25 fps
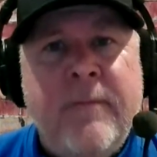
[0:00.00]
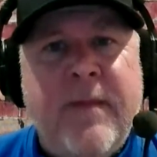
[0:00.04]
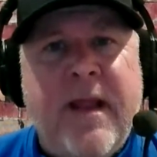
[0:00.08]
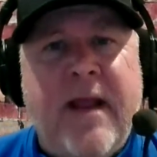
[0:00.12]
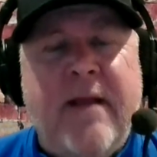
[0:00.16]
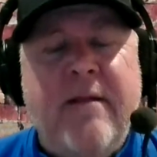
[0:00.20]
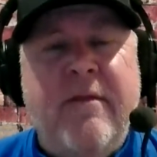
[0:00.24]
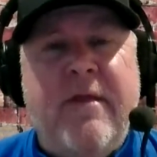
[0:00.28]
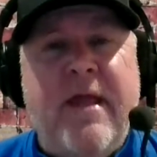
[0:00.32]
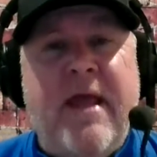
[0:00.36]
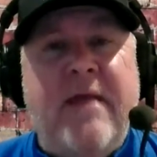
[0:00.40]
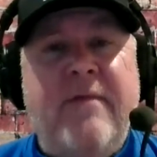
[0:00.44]

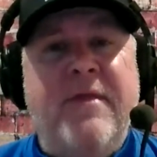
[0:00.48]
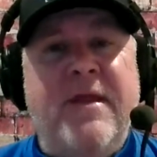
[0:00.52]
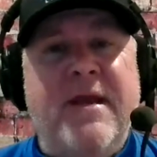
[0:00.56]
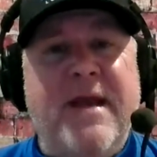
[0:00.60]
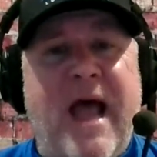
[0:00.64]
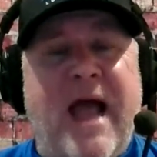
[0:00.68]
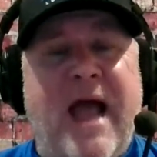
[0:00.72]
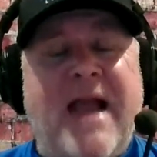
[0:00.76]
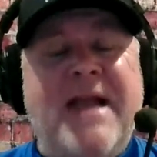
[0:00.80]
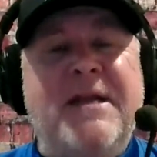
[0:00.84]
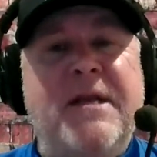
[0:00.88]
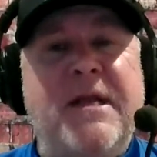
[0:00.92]
and then the
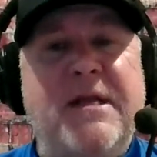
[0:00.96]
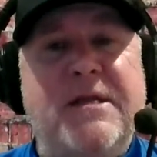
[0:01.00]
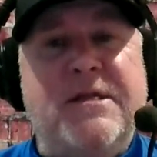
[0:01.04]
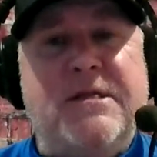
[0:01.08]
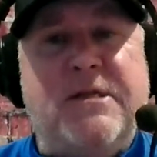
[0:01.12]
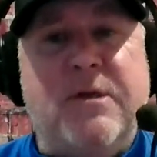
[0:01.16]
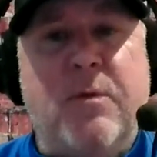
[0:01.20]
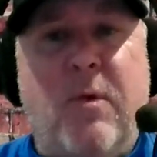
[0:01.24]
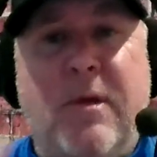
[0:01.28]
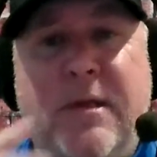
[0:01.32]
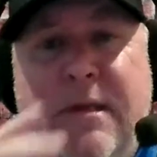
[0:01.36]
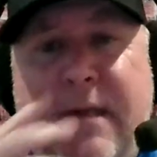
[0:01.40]

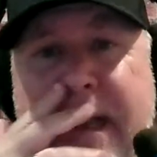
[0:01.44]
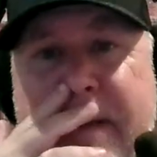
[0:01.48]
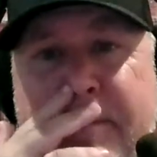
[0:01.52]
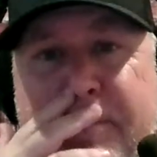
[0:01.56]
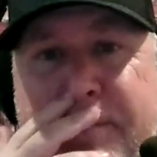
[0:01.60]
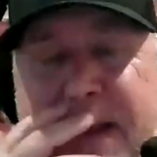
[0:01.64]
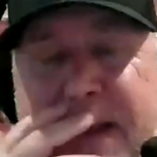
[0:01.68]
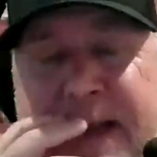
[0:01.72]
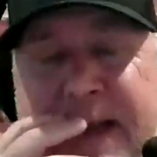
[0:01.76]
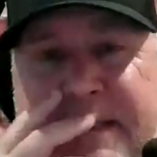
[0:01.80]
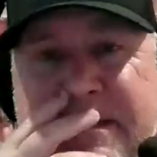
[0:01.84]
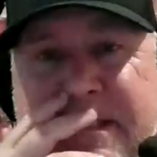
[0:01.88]
92
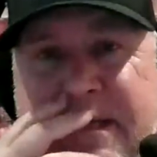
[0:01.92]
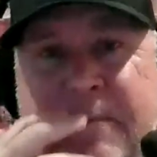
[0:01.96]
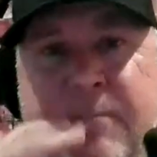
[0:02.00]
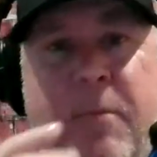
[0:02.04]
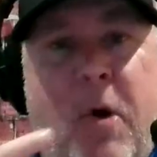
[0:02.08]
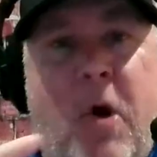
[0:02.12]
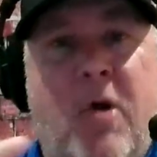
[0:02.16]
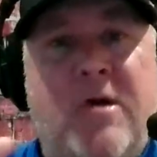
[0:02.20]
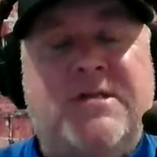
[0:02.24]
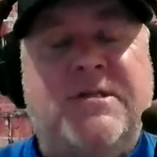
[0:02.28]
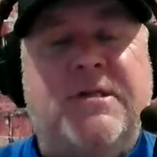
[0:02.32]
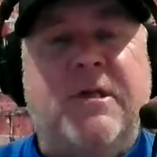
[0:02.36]
Olympics in
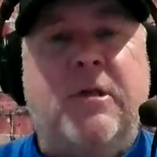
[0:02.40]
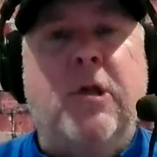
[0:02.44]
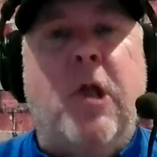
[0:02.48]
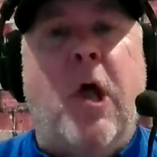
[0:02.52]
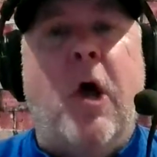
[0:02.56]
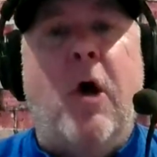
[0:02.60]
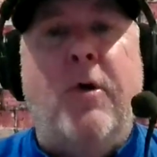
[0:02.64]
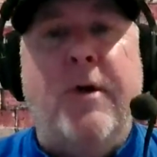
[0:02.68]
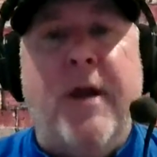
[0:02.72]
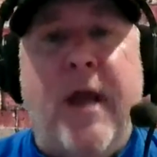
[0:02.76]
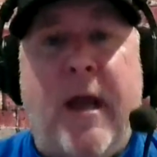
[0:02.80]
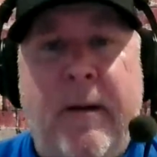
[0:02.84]

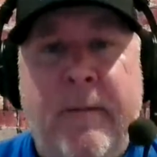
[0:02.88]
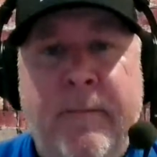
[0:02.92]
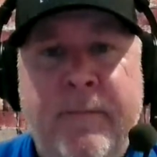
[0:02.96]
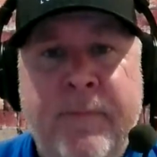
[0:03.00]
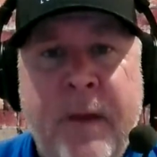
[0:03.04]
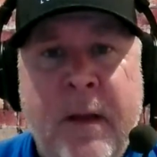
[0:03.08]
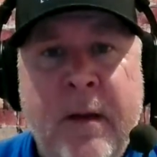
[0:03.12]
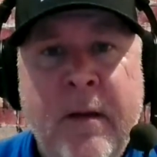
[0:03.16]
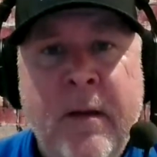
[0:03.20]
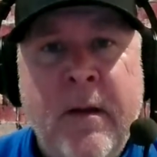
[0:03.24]
Barcelona,